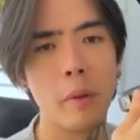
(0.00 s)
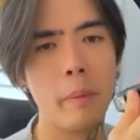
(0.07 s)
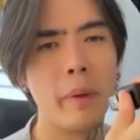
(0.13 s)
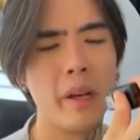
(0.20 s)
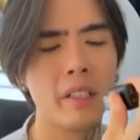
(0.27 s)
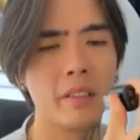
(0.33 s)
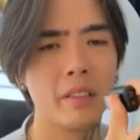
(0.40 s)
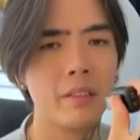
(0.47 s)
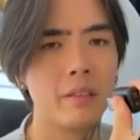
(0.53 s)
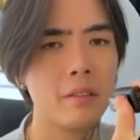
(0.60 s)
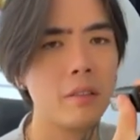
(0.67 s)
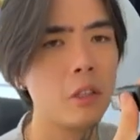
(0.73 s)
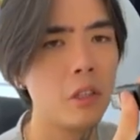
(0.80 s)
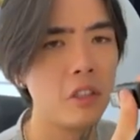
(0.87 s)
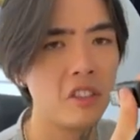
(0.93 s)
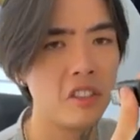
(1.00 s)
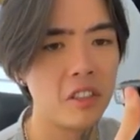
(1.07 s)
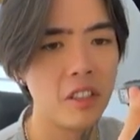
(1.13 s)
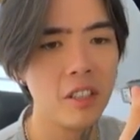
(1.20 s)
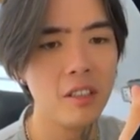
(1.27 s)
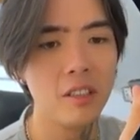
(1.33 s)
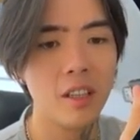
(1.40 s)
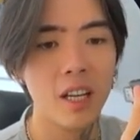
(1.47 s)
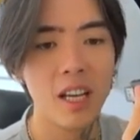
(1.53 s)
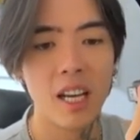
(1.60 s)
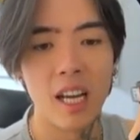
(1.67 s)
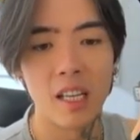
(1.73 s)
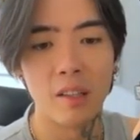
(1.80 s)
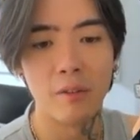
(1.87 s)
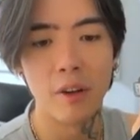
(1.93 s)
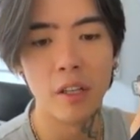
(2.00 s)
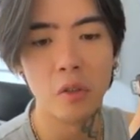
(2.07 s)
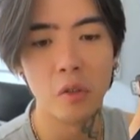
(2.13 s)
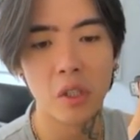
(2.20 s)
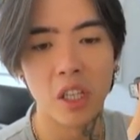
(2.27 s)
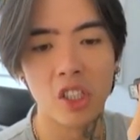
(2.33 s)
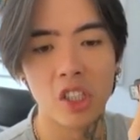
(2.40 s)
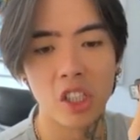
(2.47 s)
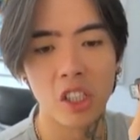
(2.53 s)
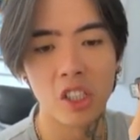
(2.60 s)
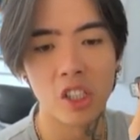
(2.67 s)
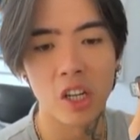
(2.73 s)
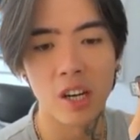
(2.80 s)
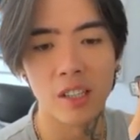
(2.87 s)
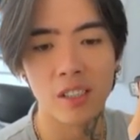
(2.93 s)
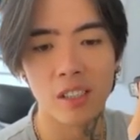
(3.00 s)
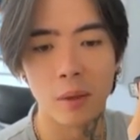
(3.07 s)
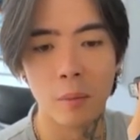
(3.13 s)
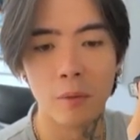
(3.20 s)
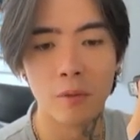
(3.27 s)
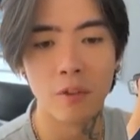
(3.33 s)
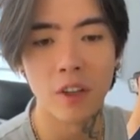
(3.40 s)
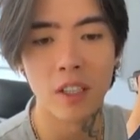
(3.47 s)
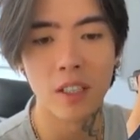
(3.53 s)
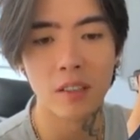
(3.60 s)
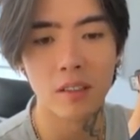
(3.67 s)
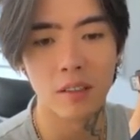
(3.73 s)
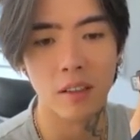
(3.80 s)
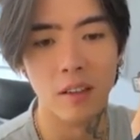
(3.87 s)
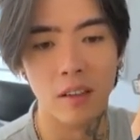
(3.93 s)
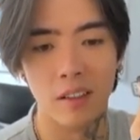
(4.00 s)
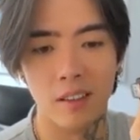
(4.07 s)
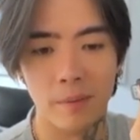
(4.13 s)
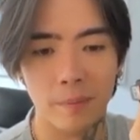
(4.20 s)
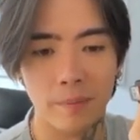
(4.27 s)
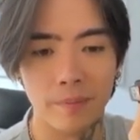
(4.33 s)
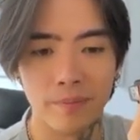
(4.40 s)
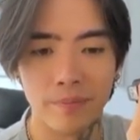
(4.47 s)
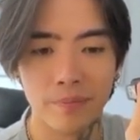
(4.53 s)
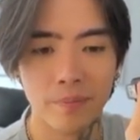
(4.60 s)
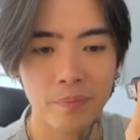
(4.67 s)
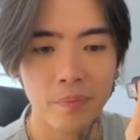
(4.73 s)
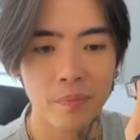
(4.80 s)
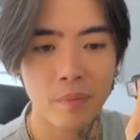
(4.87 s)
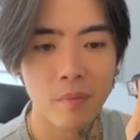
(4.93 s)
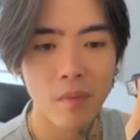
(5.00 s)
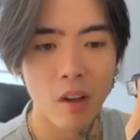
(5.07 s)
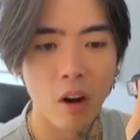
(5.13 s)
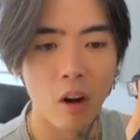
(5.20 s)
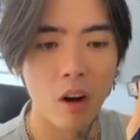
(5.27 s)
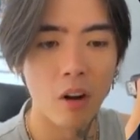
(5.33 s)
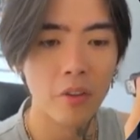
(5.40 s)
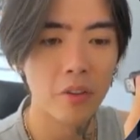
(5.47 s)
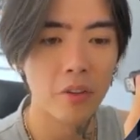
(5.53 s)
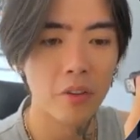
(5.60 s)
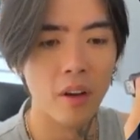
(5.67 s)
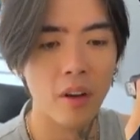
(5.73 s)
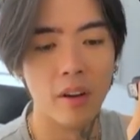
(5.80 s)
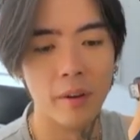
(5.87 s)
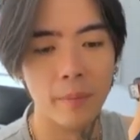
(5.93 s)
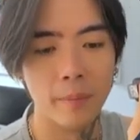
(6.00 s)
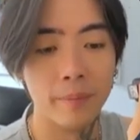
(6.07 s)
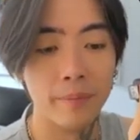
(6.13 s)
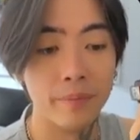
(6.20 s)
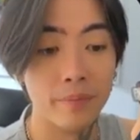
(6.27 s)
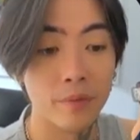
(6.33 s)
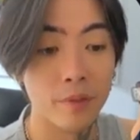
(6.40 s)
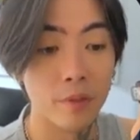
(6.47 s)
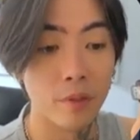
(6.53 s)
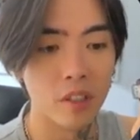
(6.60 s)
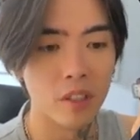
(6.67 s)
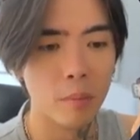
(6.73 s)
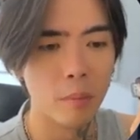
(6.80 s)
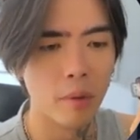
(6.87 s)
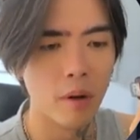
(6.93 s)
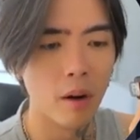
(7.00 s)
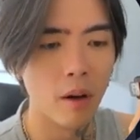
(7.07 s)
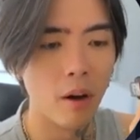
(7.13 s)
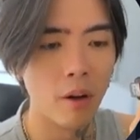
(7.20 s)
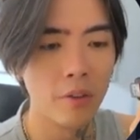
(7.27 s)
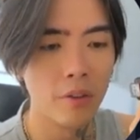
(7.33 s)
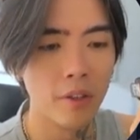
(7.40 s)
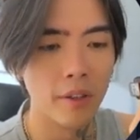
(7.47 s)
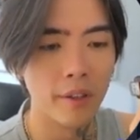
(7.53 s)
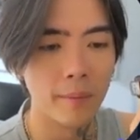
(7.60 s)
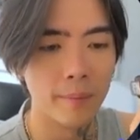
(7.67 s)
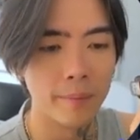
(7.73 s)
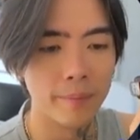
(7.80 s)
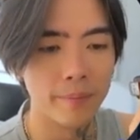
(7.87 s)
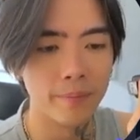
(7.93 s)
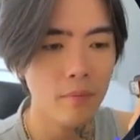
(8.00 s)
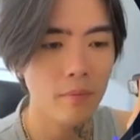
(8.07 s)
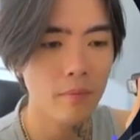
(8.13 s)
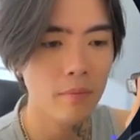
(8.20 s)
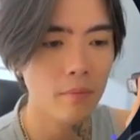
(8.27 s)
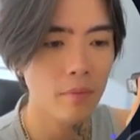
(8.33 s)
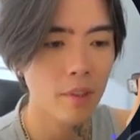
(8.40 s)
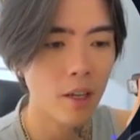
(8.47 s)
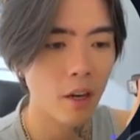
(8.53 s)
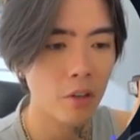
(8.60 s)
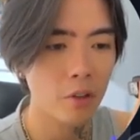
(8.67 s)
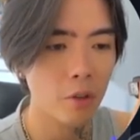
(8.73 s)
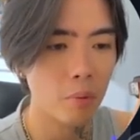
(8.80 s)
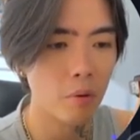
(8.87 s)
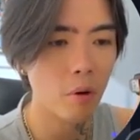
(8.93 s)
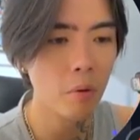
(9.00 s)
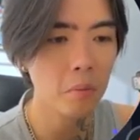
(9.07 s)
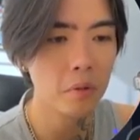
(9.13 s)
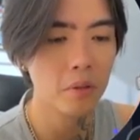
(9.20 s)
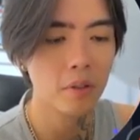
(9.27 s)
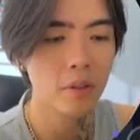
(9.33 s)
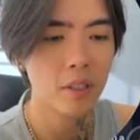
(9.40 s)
paste the seed, and then you can change like some things on the, for example, on the prompt.